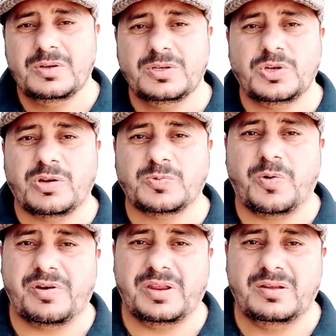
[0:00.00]
Don't
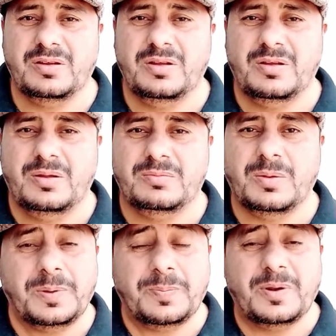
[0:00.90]
worry.
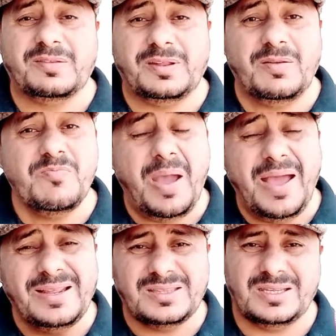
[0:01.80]
The people say
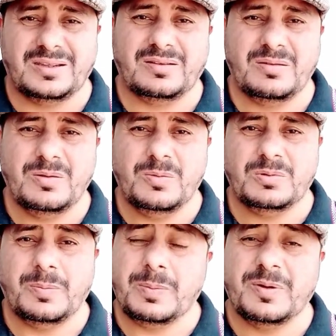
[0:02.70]
many things
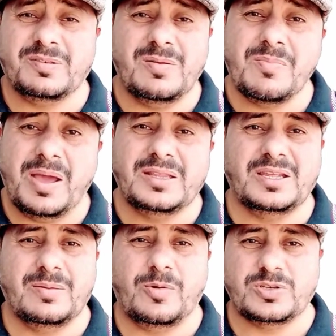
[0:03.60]

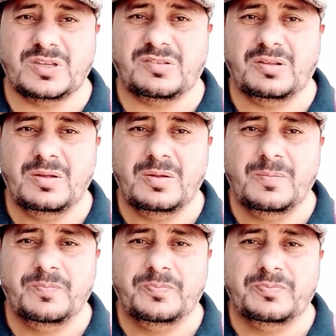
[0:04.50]
about us.
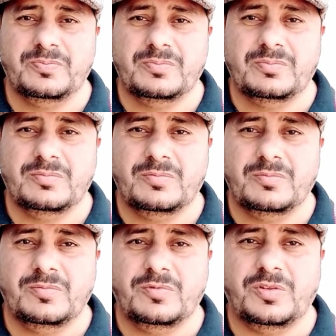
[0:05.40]

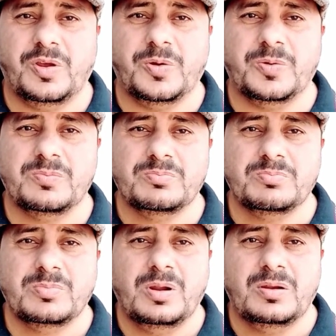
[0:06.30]
So
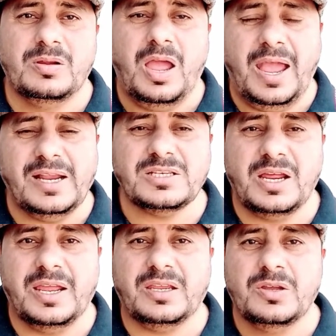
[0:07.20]
act
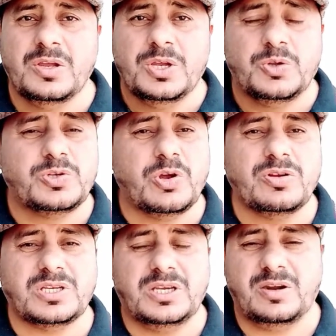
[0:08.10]
like you
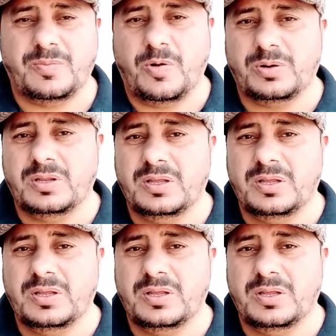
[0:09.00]
don't care about